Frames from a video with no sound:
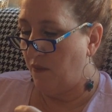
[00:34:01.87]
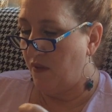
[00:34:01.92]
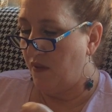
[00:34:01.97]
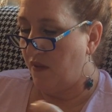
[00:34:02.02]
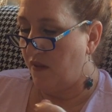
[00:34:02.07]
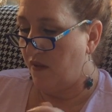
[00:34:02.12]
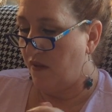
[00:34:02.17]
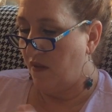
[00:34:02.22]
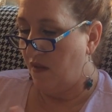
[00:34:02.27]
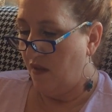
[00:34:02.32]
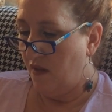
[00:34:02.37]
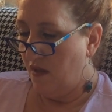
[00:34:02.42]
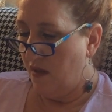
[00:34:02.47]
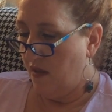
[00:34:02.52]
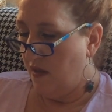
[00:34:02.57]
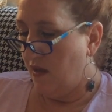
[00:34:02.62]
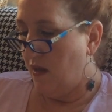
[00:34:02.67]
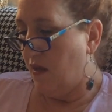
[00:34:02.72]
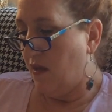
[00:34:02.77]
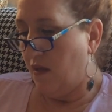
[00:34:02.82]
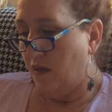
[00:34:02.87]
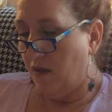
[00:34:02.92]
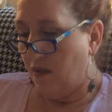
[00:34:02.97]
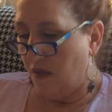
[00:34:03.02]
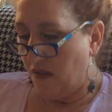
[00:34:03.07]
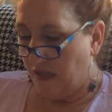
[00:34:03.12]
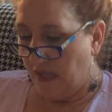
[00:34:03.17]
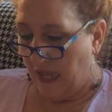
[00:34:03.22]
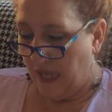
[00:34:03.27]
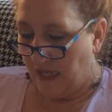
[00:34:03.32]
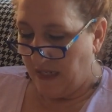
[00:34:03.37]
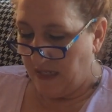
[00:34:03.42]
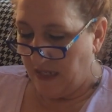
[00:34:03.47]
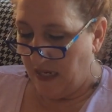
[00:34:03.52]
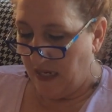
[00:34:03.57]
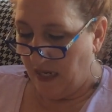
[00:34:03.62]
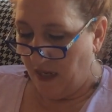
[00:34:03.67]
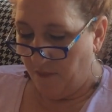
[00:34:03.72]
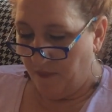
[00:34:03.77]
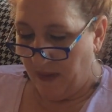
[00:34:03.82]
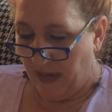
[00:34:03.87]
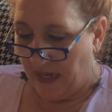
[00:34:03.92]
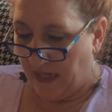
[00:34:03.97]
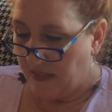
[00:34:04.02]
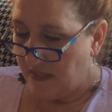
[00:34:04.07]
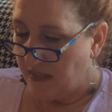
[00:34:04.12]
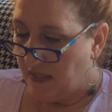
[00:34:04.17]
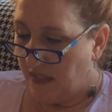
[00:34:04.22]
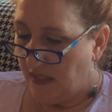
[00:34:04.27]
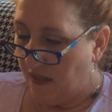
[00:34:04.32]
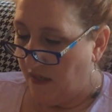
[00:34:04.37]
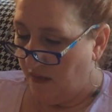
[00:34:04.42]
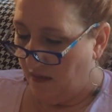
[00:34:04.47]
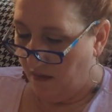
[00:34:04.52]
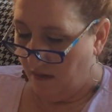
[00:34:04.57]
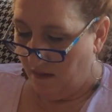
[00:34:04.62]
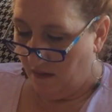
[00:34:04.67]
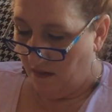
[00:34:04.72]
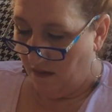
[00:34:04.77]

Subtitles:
I was sanding and painting